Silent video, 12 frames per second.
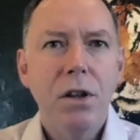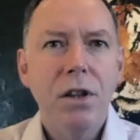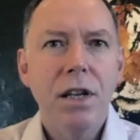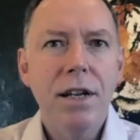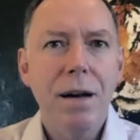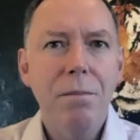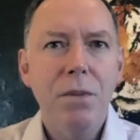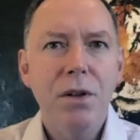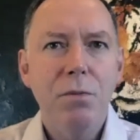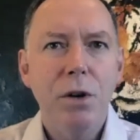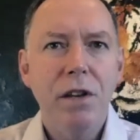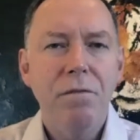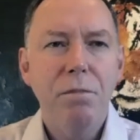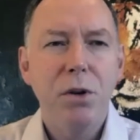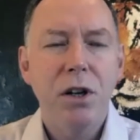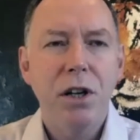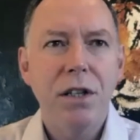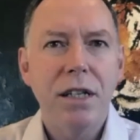the number that we've put
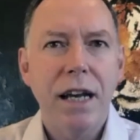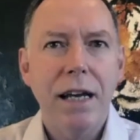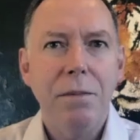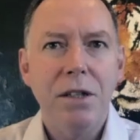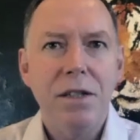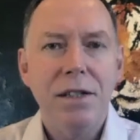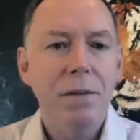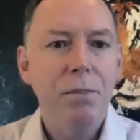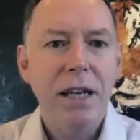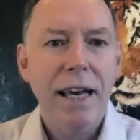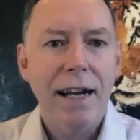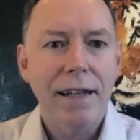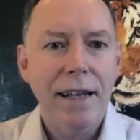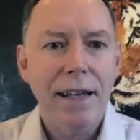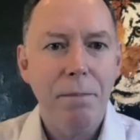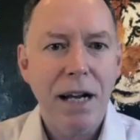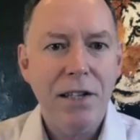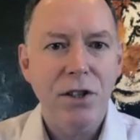on the table is simply out of their
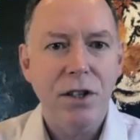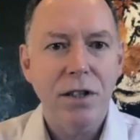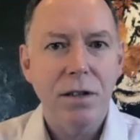budget.